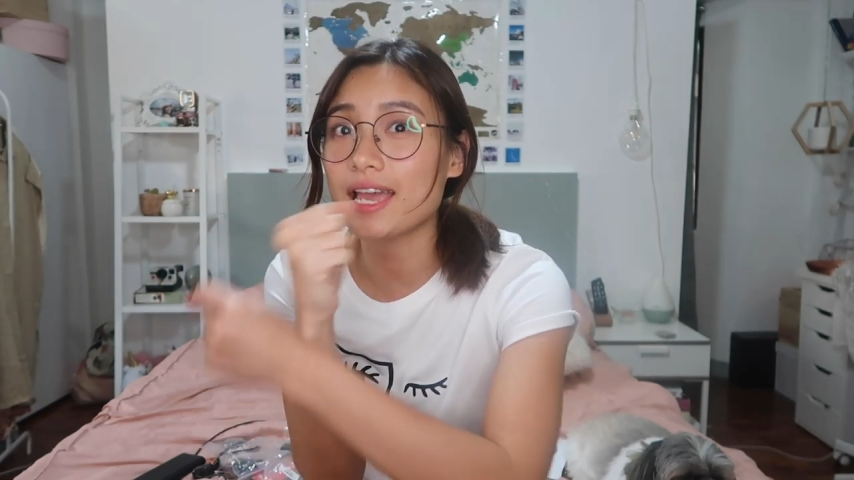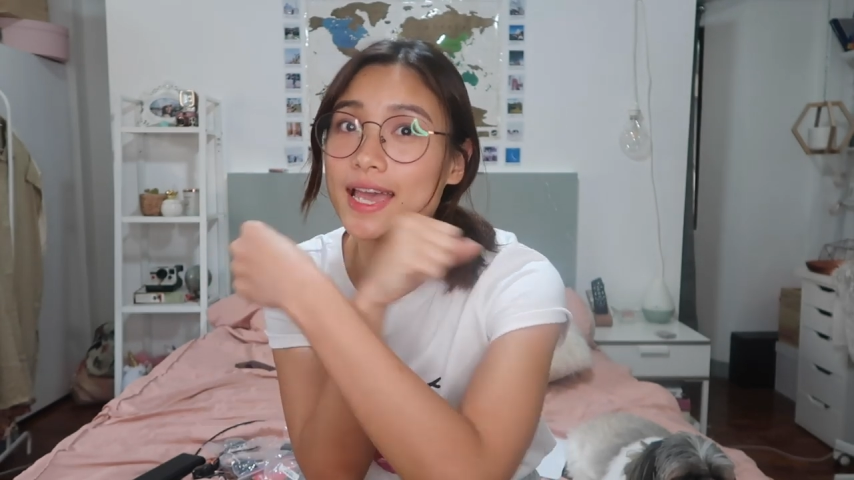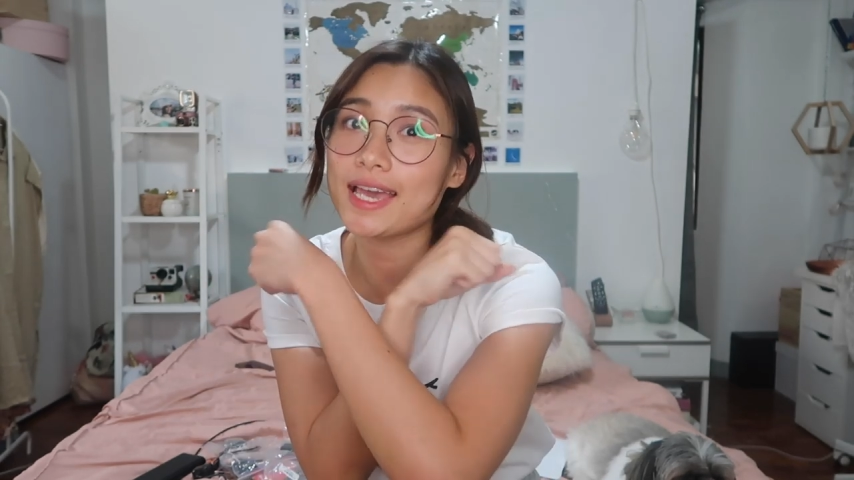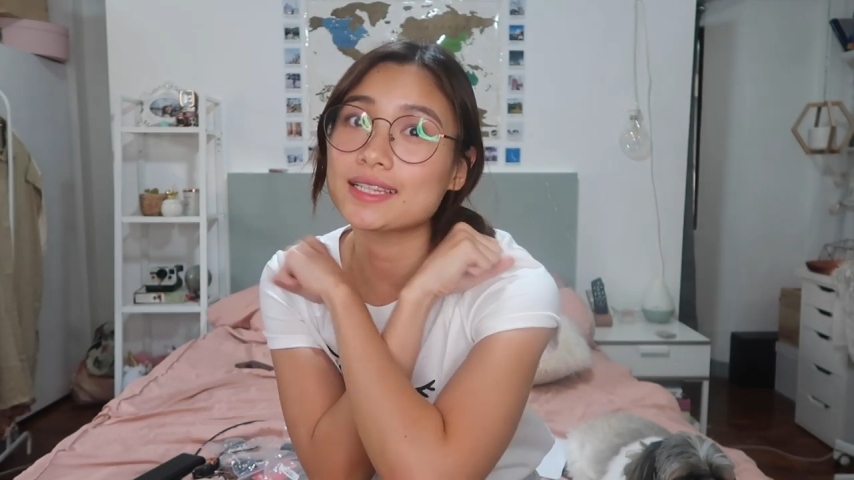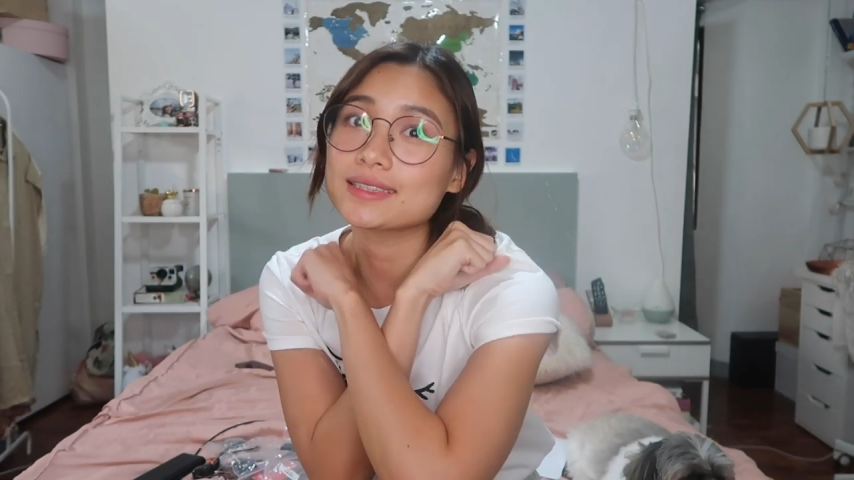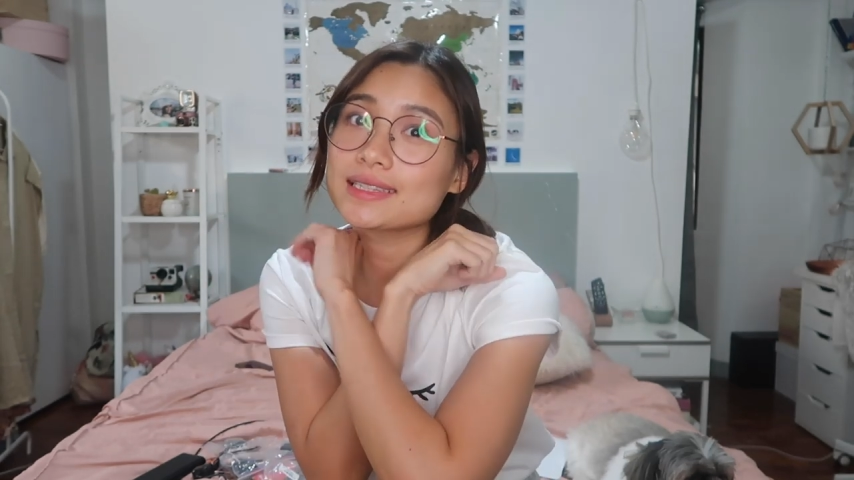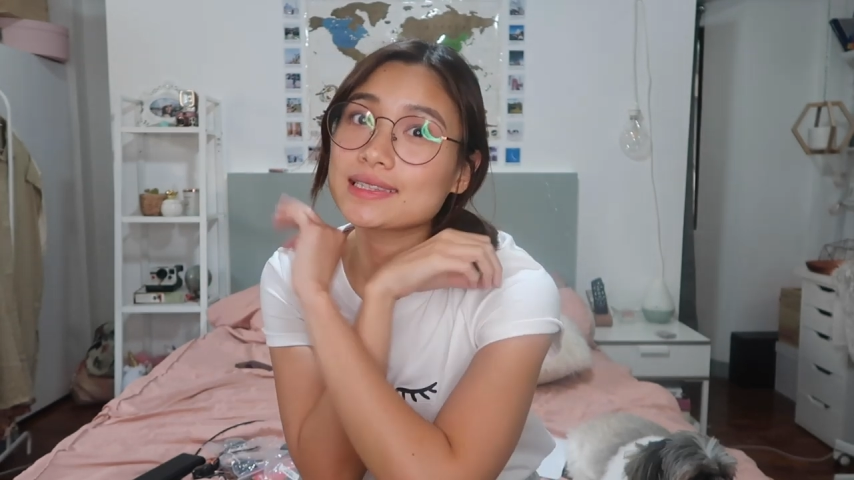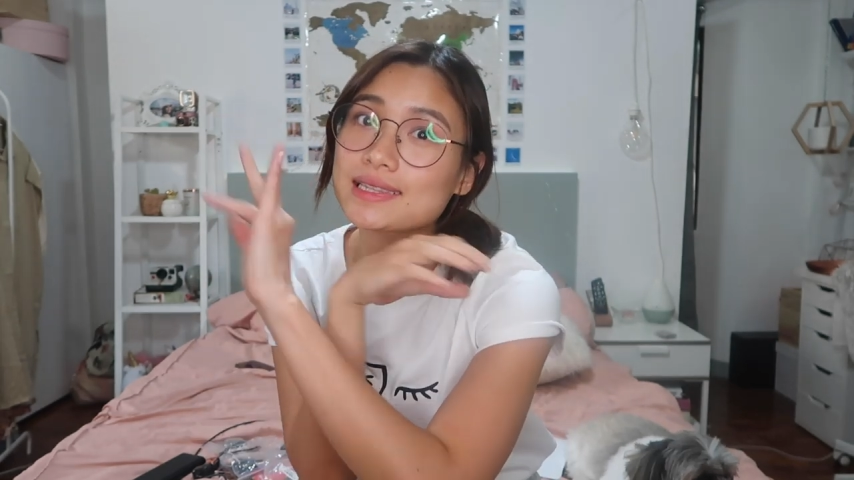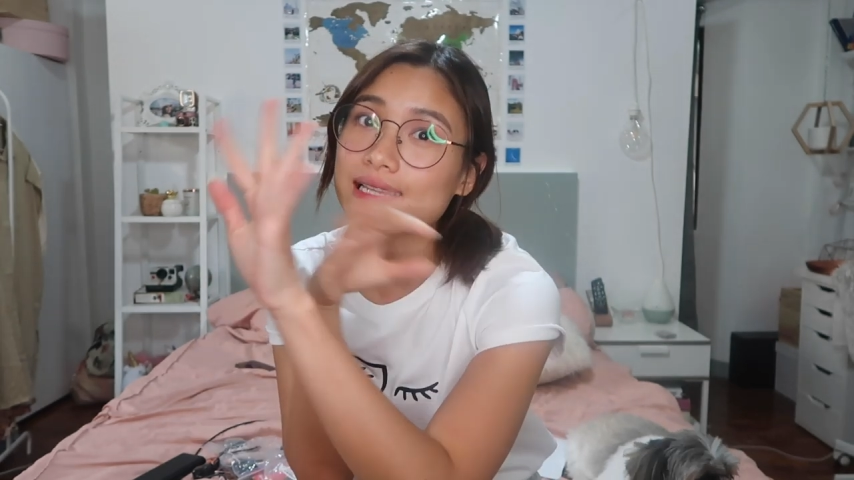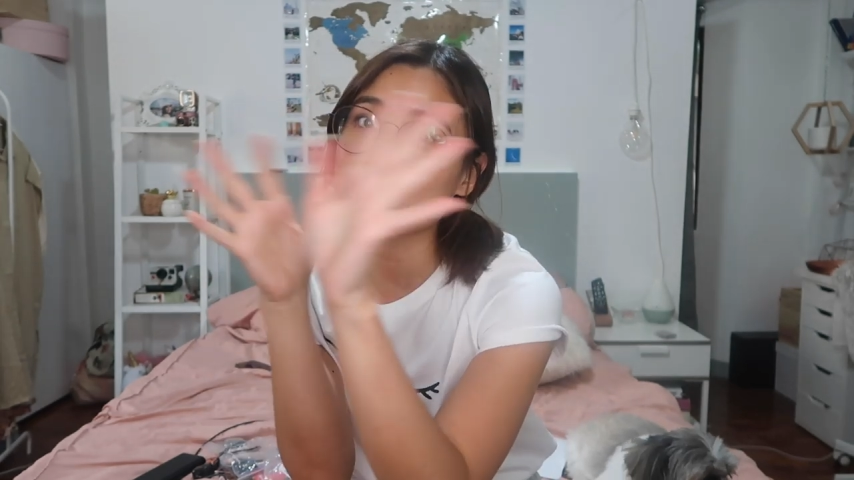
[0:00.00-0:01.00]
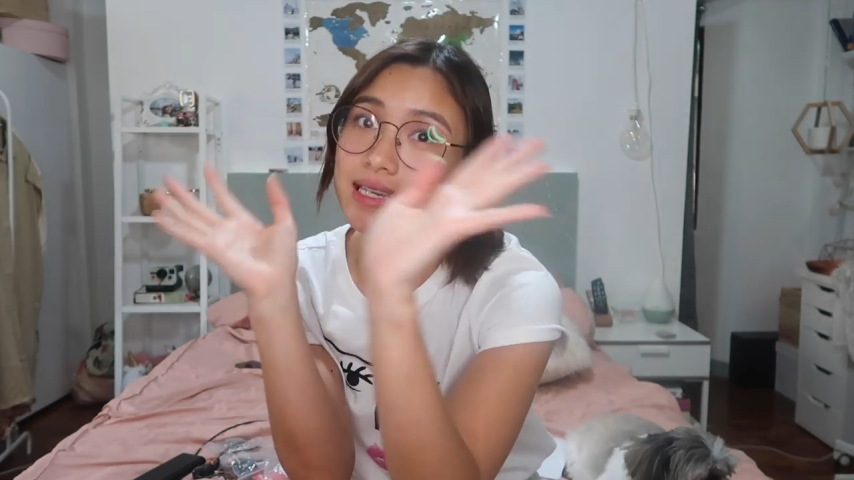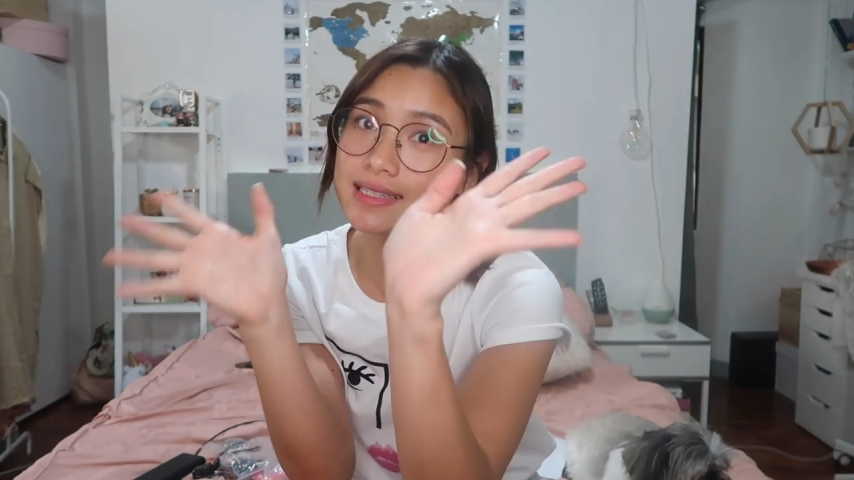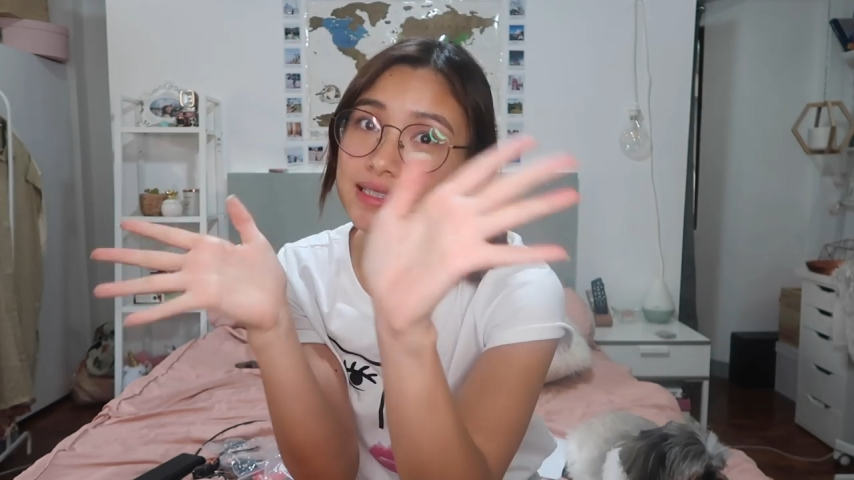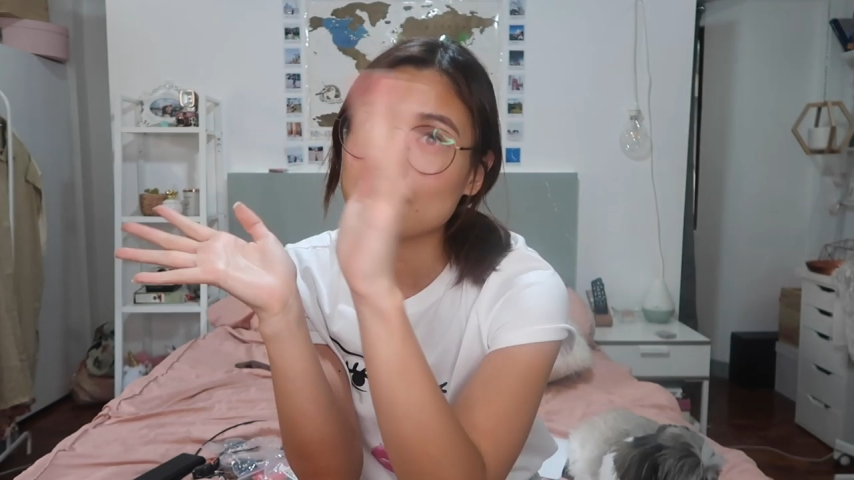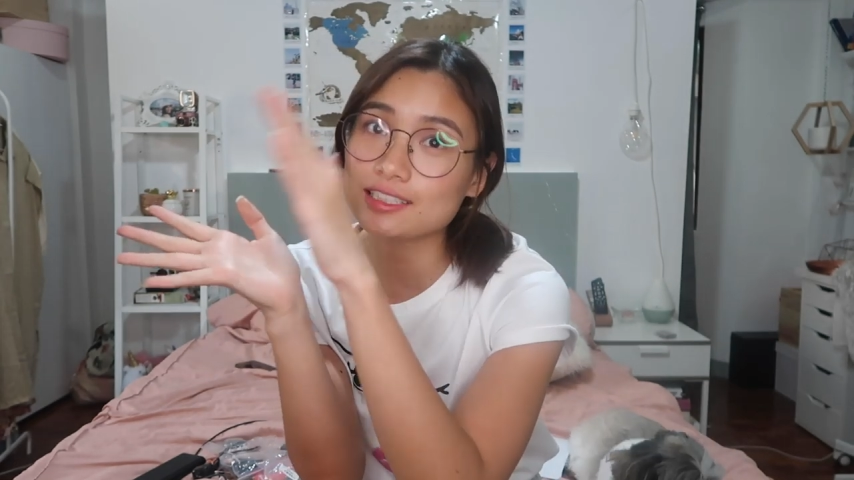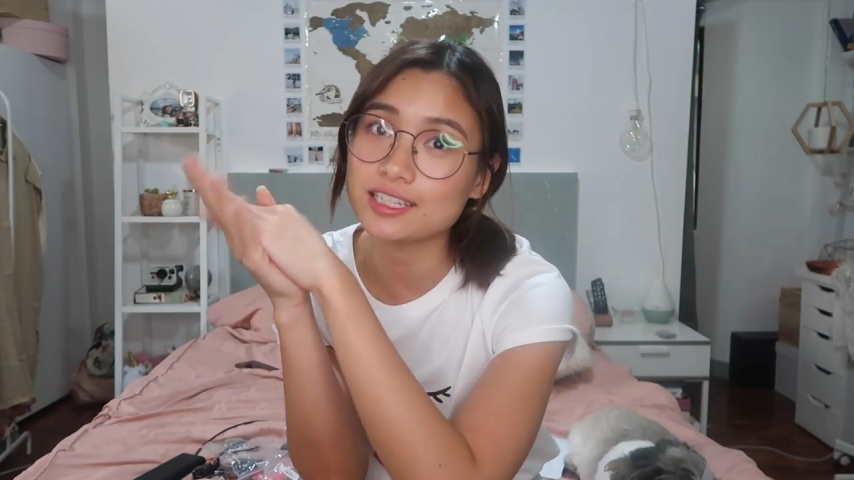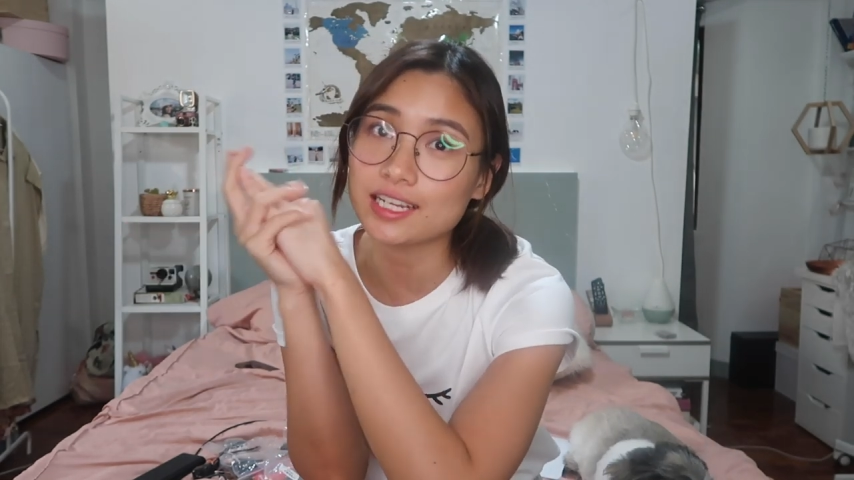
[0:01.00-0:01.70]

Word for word: and it's not